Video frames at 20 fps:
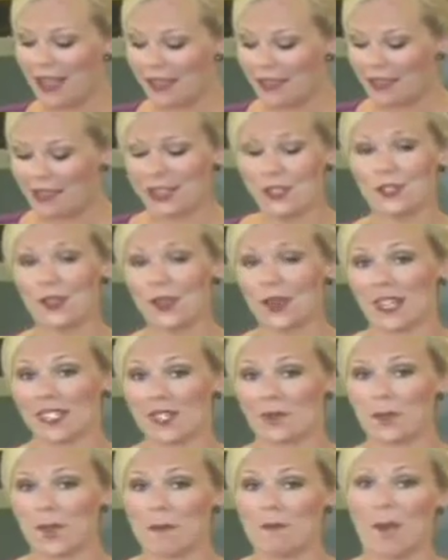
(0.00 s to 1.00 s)
this
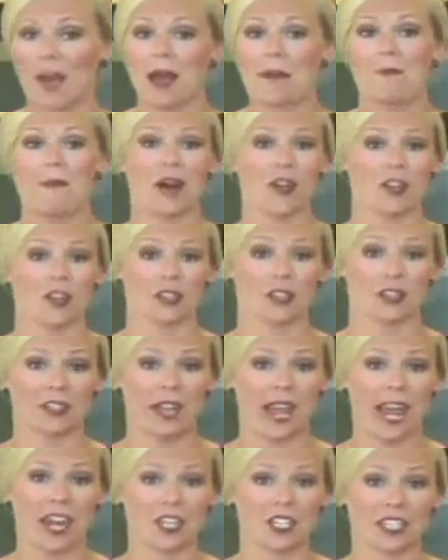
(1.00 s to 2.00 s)
recipe, my mother
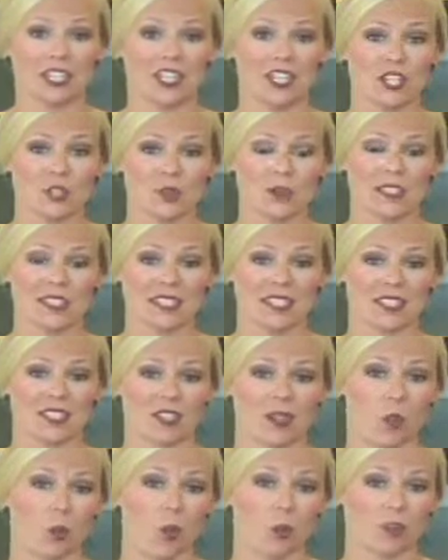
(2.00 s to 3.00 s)
actually enjoys this
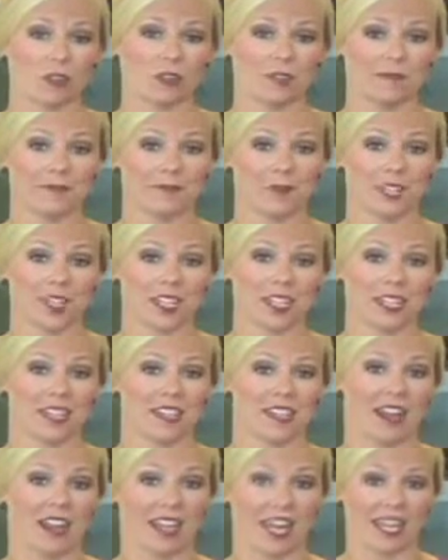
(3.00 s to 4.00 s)
cold. She does
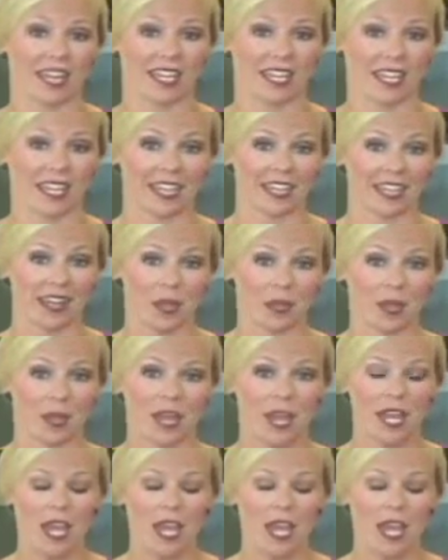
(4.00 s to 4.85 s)
not like it heated up.